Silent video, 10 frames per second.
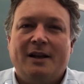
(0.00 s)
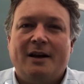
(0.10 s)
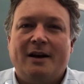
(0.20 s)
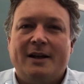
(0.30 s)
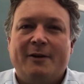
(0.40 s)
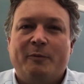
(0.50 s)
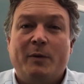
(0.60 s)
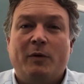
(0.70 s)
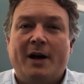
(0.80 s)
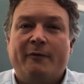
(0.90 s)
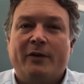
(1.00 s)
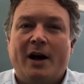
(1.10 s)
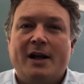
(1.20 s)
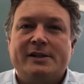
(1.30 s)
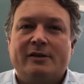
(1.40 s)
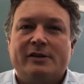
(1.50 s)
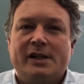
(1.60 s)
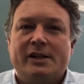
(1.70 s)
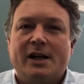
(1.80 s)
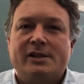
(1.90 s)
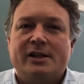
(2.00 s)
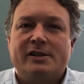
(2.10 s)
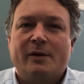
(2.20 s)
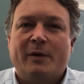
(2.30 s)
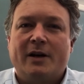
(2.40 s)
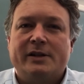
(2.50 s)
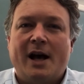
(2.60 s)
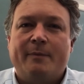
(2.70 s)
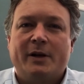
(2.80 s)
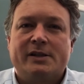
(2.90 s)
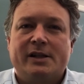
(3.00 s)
If people have thoughts or suggestions about topics